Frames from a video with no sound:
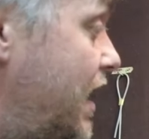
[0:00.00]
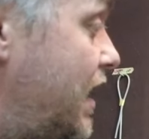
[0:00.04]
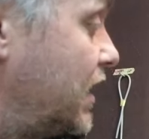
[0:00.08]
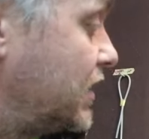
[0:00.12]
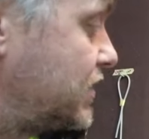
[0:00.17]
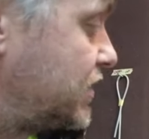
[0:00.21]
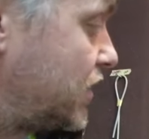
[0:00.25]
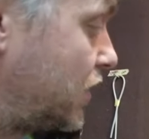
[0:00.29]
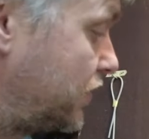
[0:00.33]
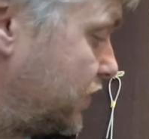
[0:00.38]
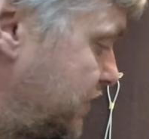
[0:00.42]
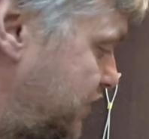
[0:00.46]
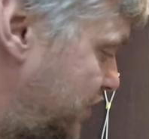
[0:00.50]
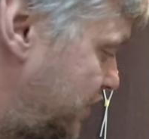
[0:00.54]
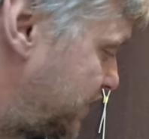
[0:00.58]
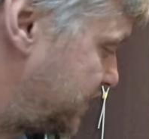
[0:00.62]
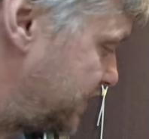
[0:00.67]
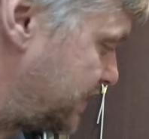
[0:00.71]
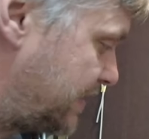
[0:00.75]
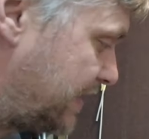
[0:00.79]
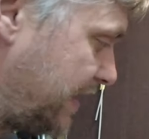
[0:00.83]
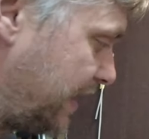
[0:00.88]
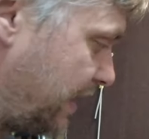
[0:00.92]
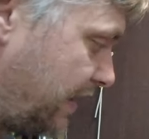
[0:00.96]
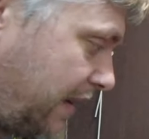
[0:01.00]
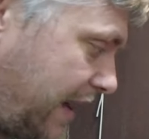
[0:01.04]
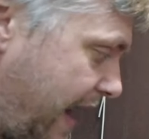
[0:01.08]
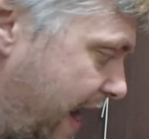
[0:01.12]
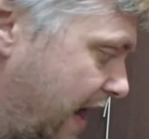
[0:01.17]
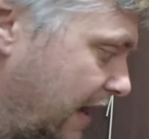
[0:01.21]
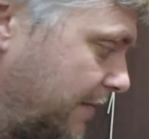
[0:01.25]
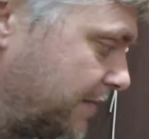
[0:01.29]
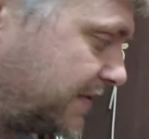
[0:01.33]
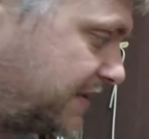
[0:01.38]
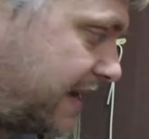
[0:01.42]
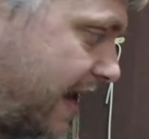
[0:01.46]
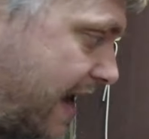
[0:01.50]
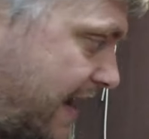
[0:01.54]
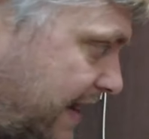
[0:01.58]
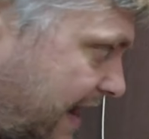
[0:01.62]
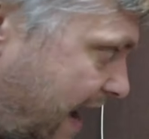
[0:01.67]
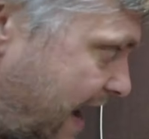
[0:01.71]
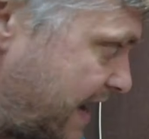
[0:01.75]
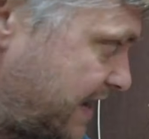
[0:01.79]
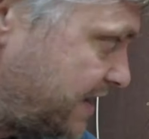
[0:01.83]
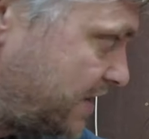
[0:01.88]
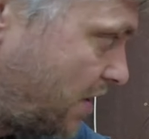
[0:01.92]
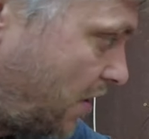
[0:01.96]
So it just helps. And
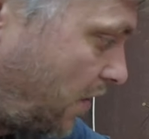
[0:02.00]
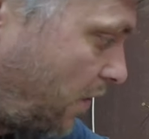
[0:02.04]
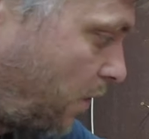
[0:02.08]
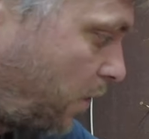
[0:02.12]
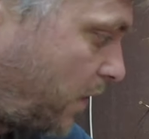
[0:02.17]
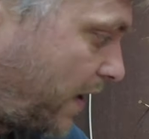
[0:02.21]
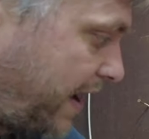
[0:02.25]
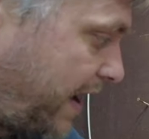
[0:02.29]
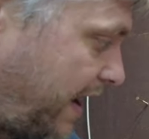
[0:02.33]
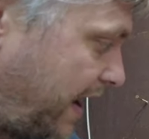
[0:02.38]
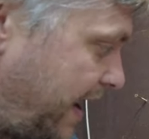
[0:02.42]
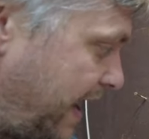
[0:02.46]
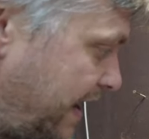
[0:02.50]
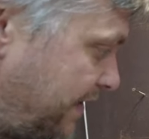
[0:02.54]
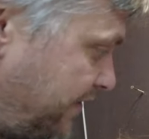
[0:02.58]
I know where